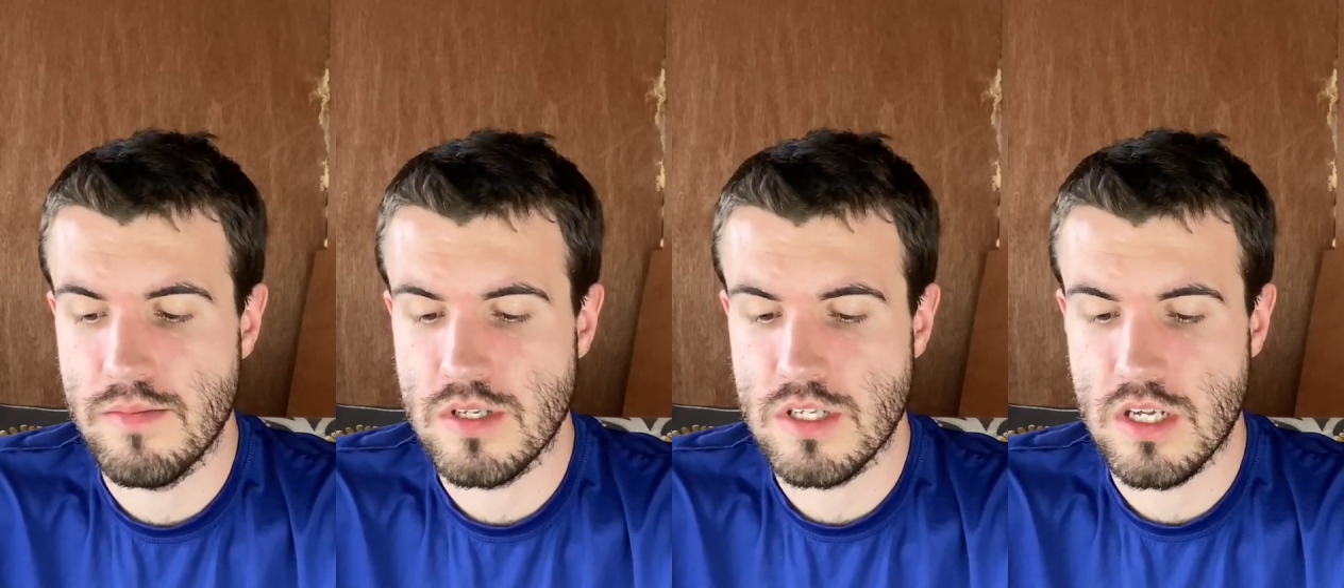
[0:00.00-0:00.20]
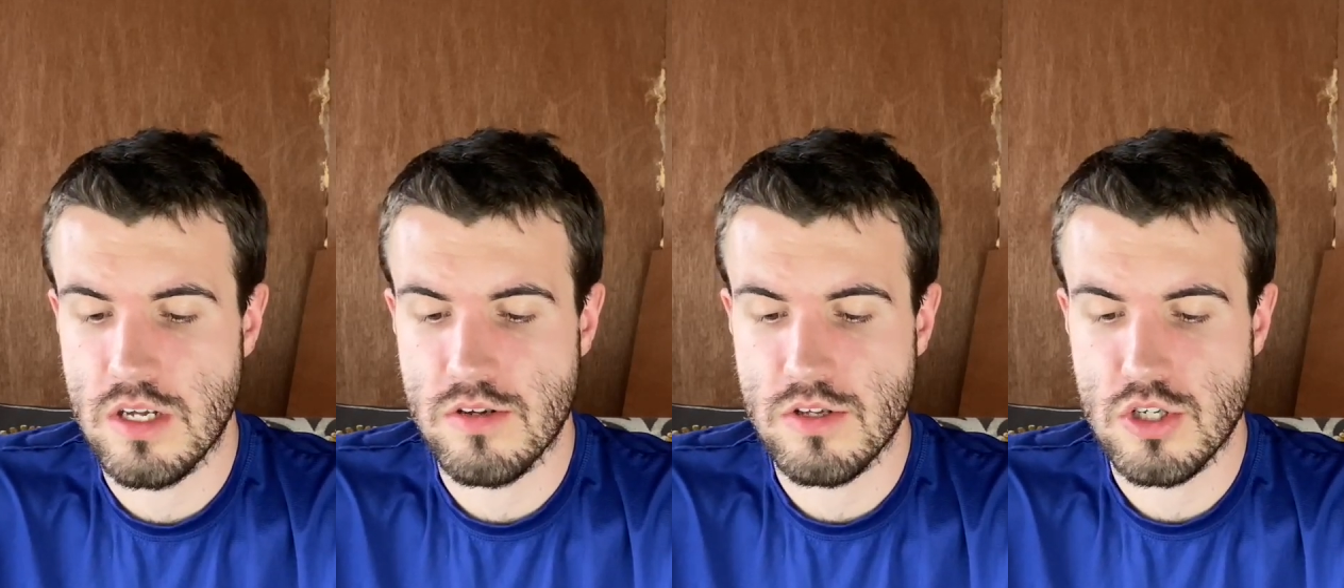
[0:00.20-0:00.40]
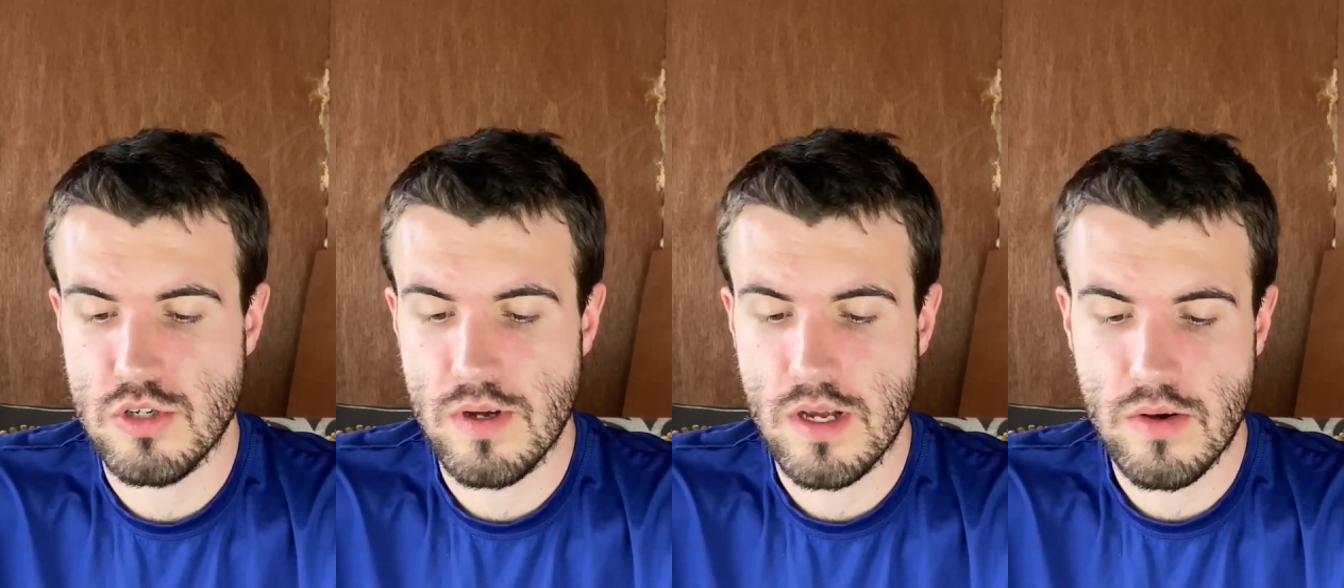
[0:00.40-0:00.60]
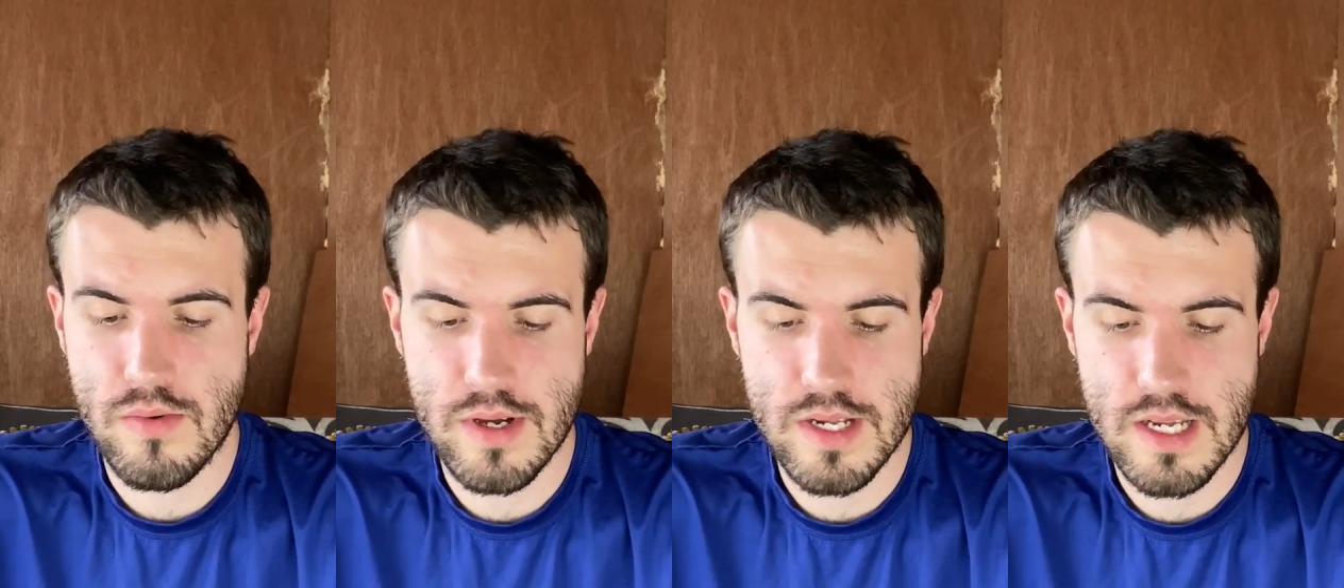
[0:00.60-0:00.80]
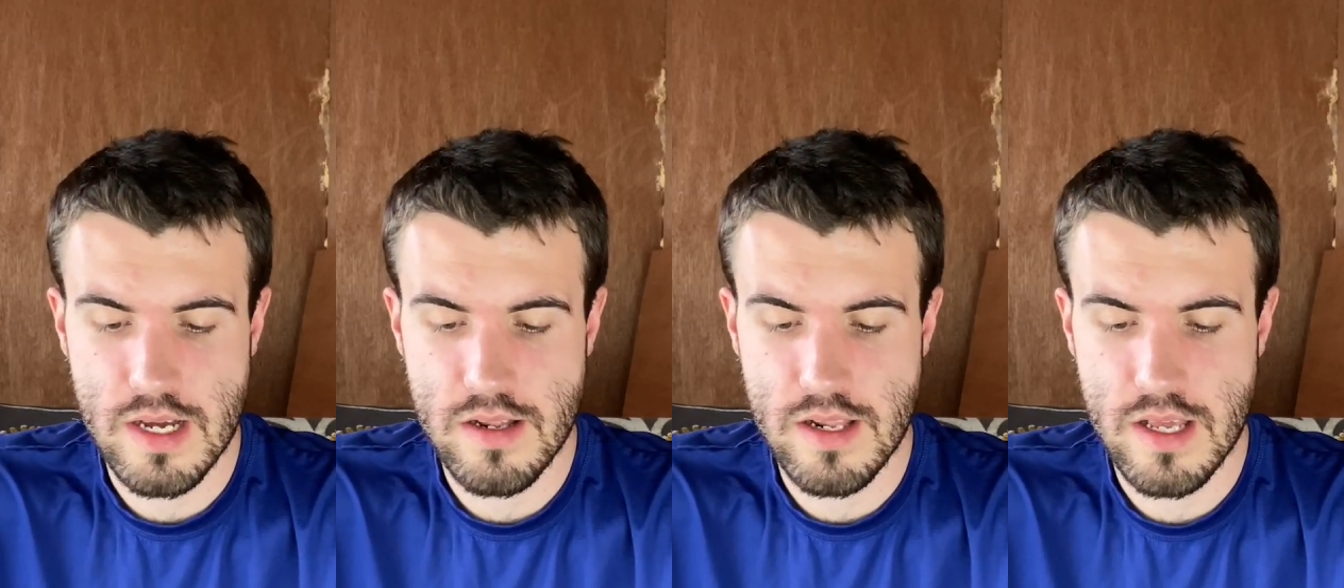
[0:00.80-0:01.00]
So straight away
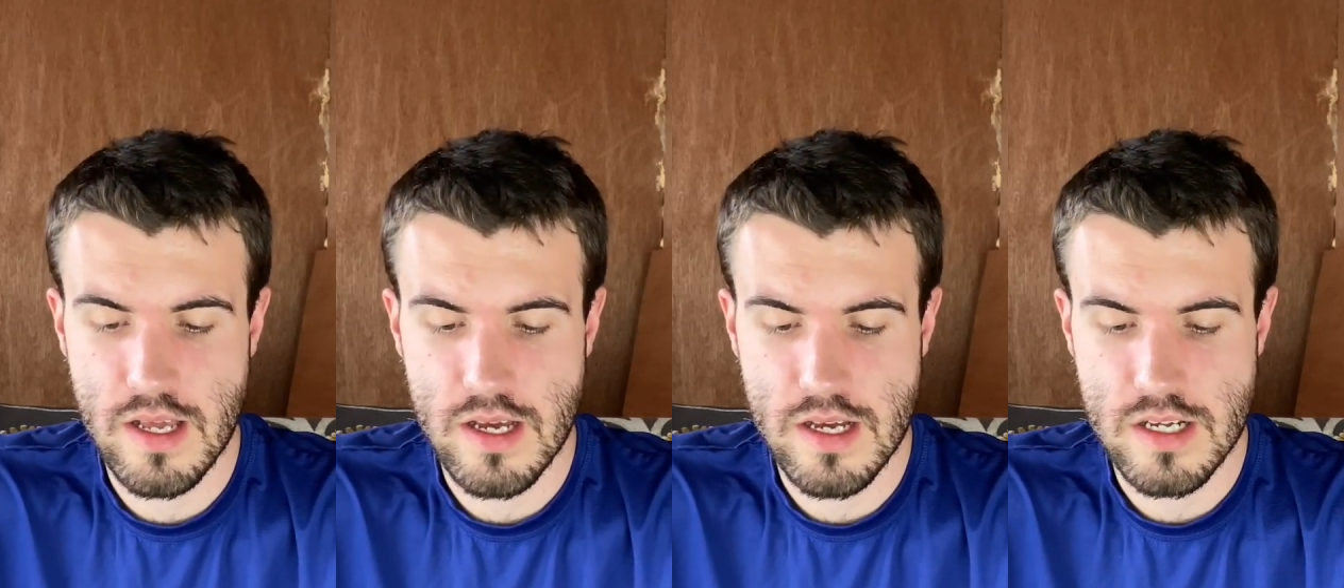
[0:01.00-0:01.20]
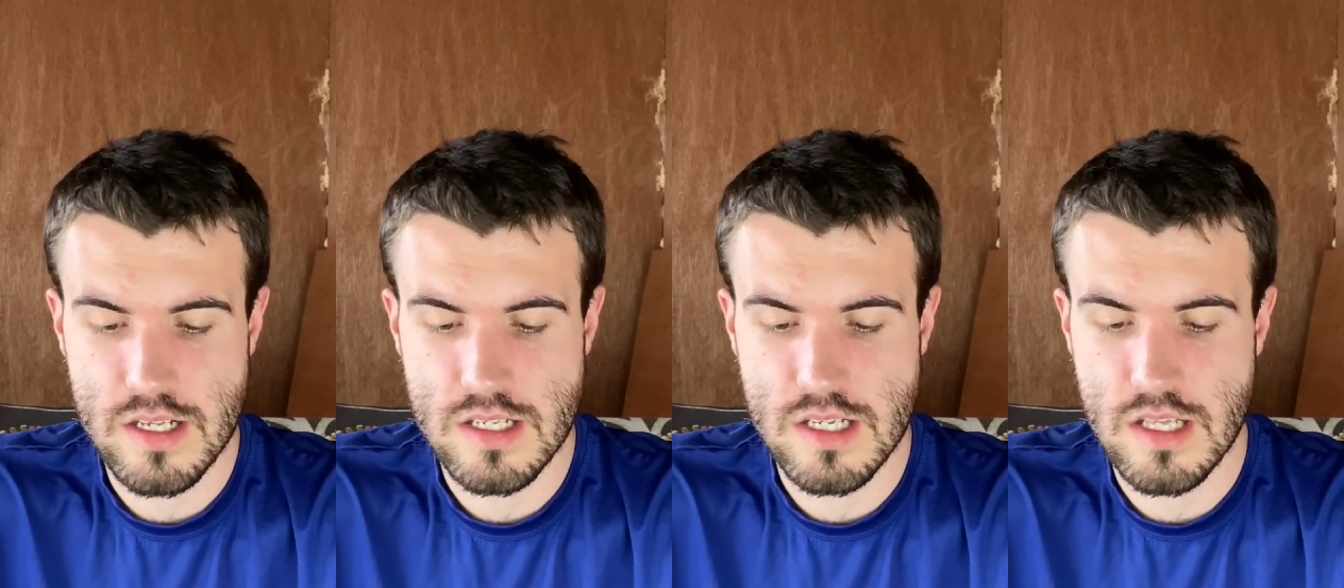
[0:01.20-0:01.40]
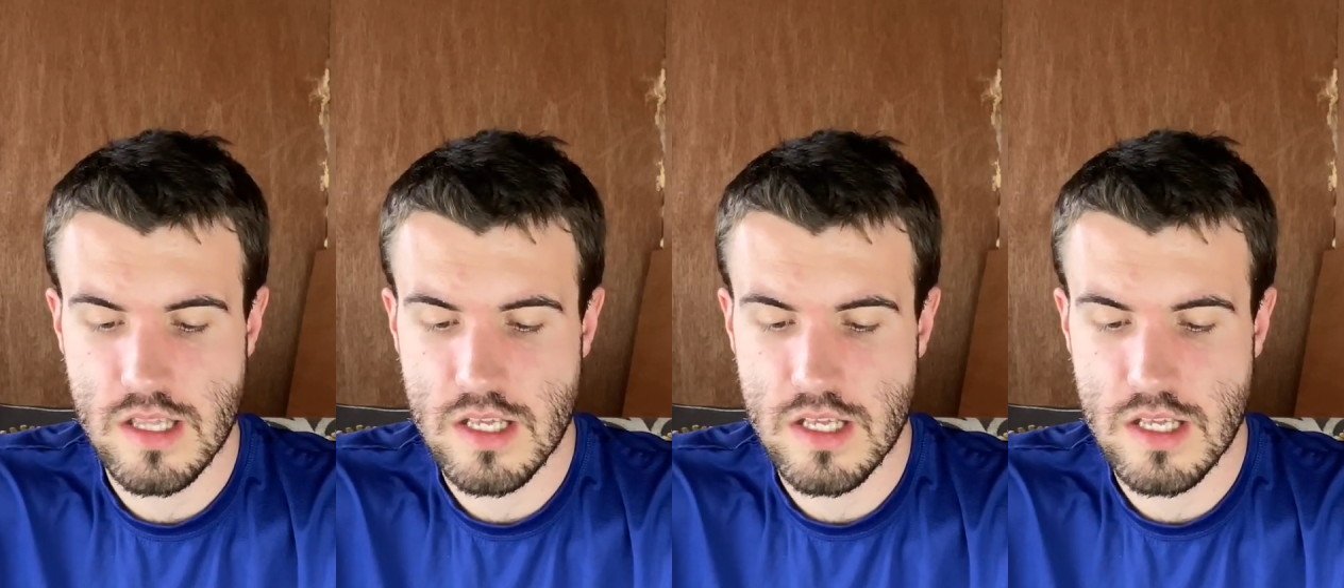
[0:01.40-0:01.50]
down here, I could see